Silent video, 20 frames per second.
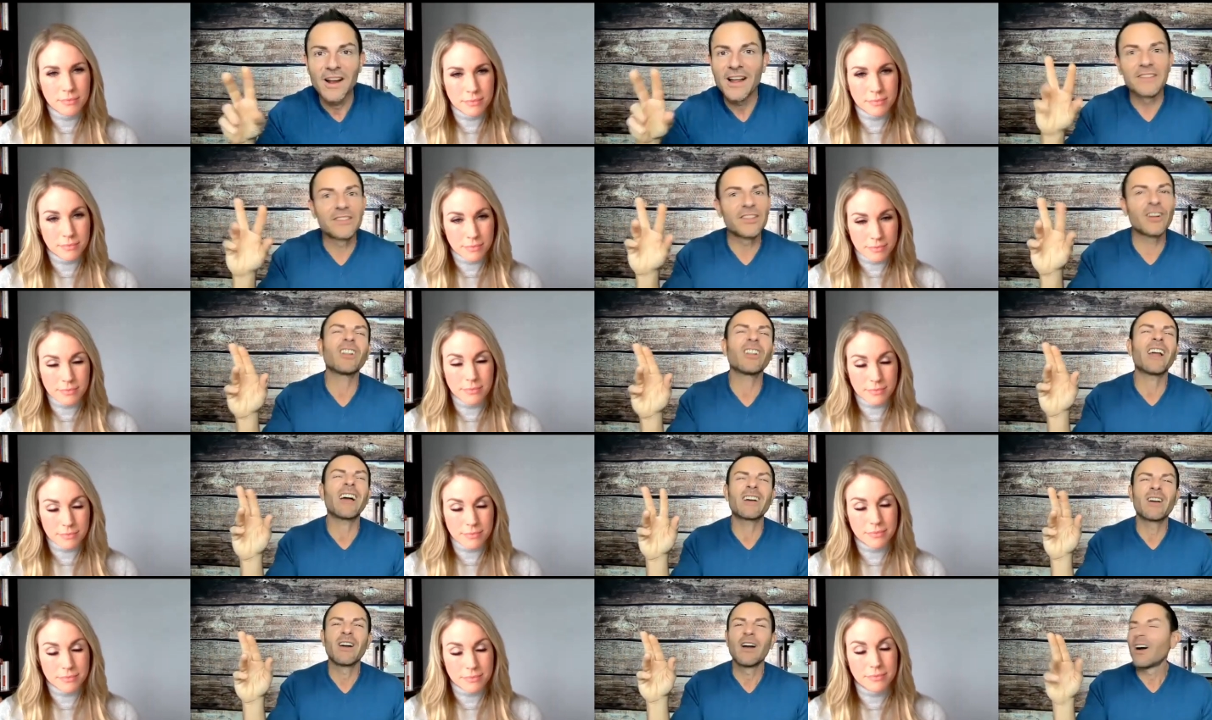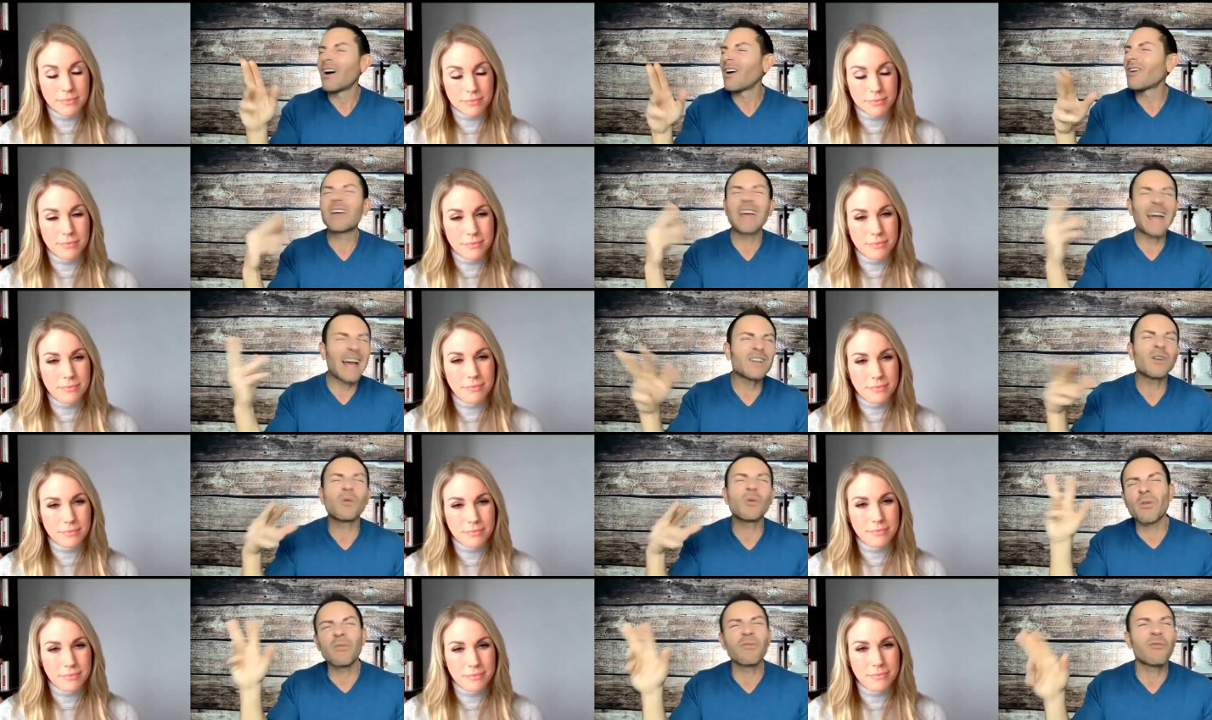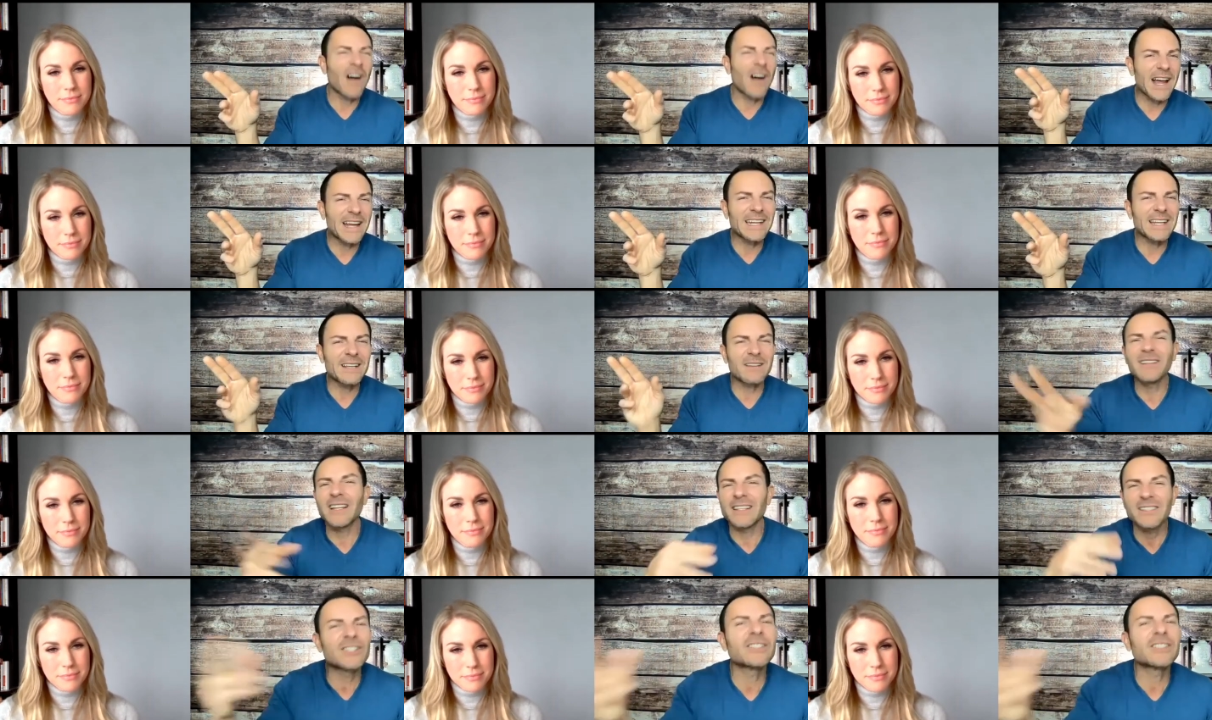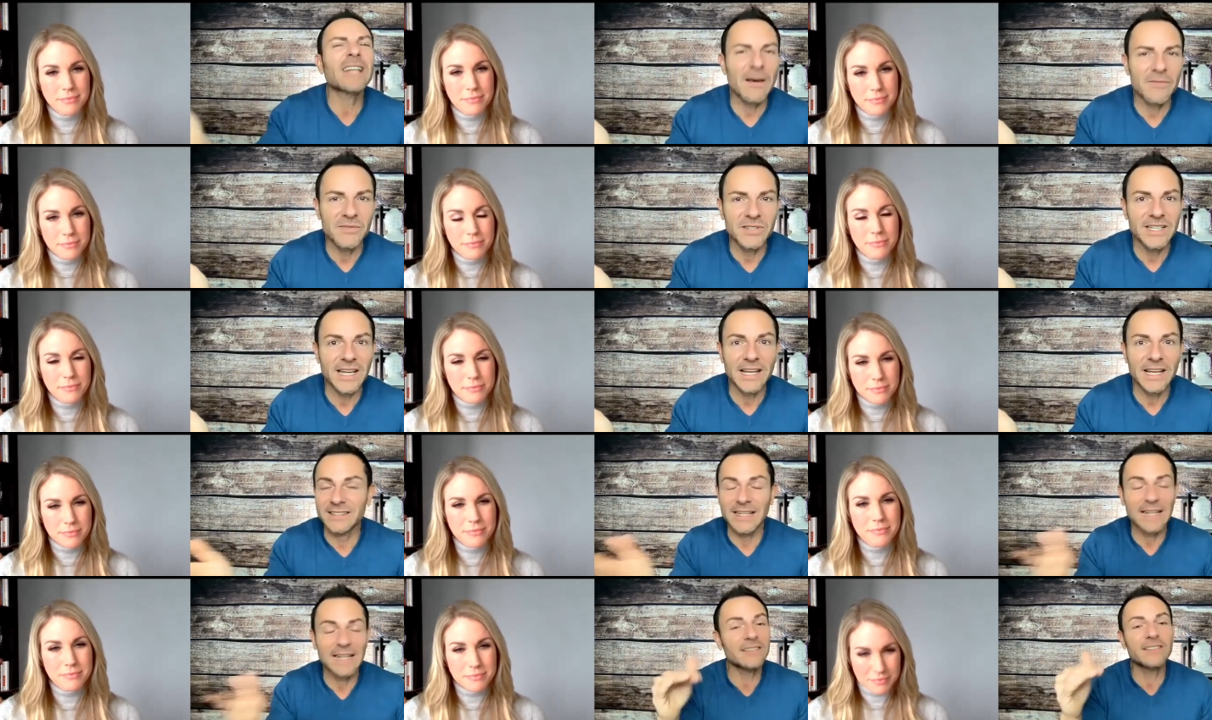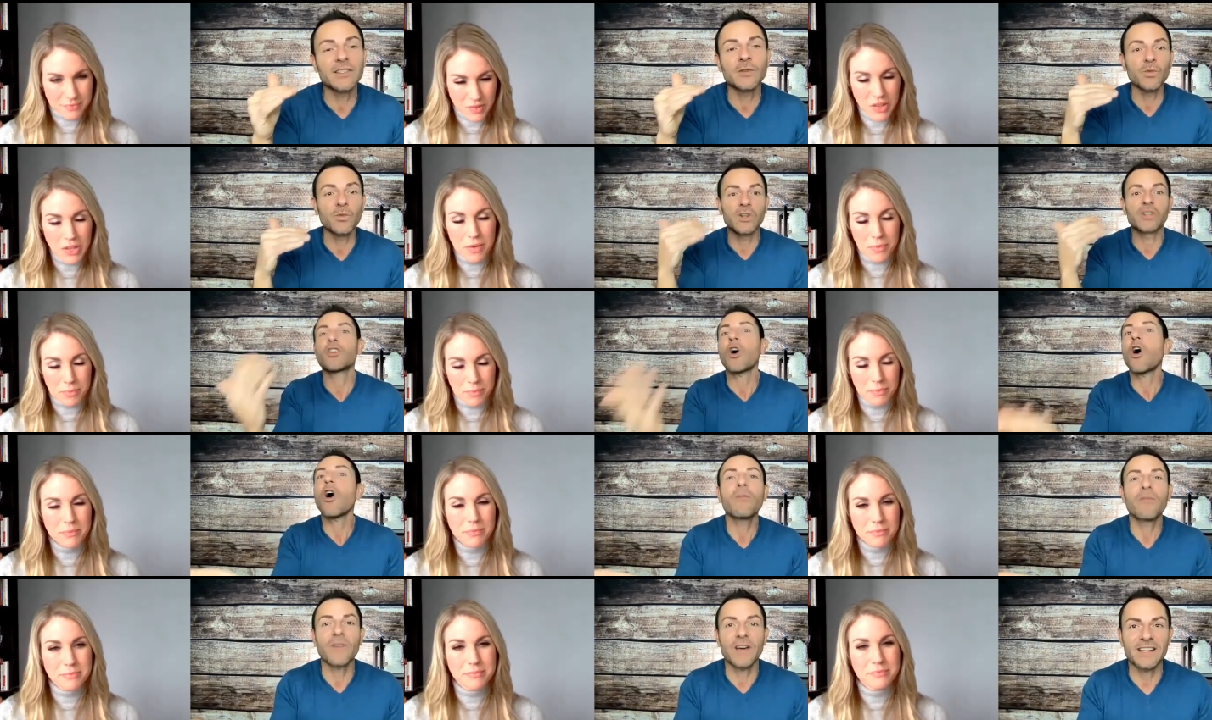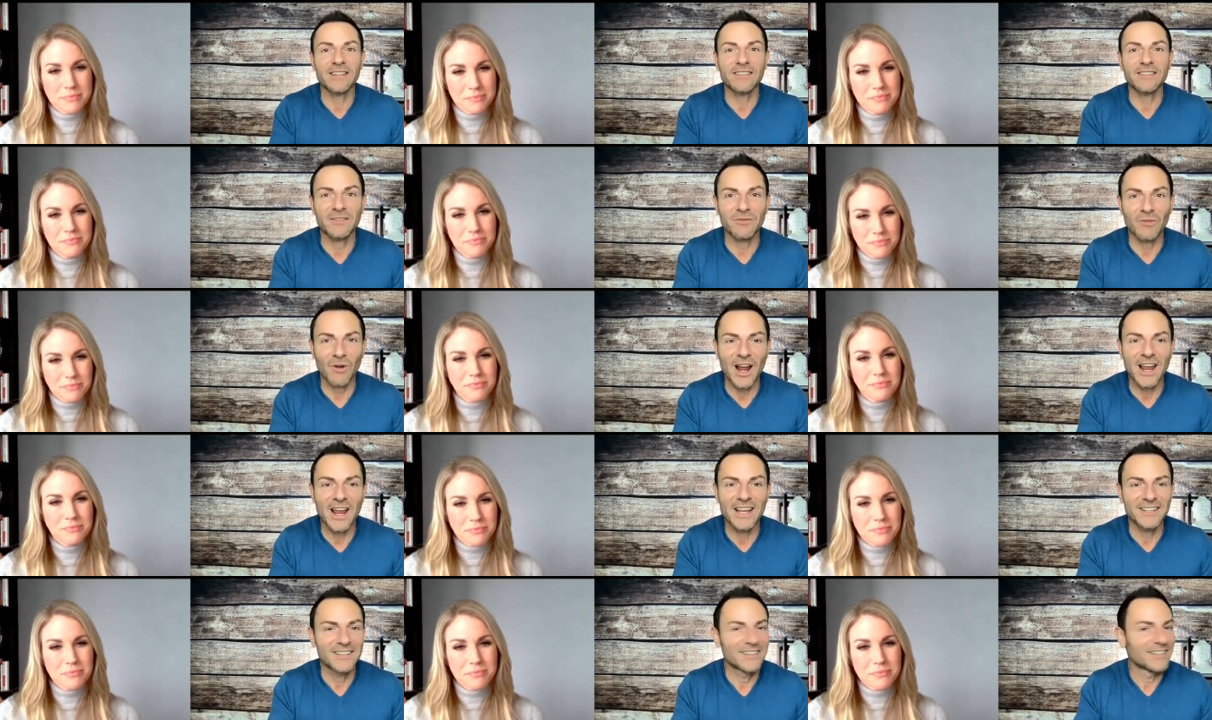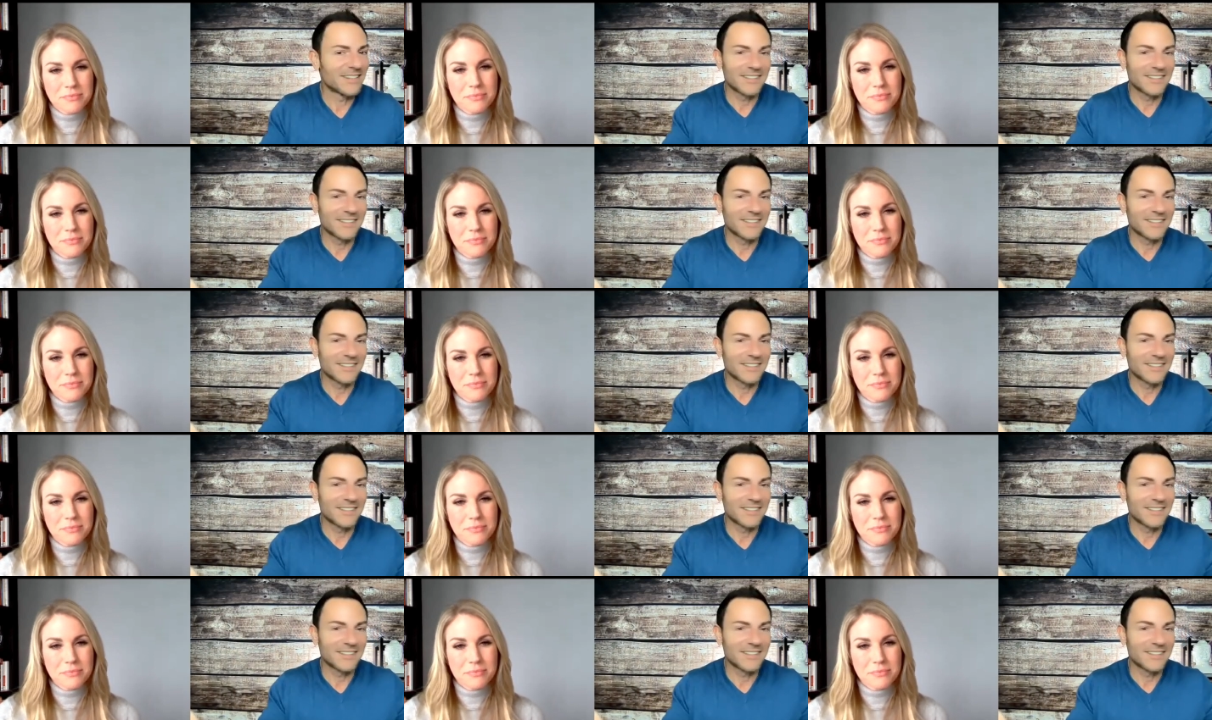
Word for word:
Speaker 1: They're like, "Okay, I know we're fighting, let's just have sex." That doesn't resolve anything, right?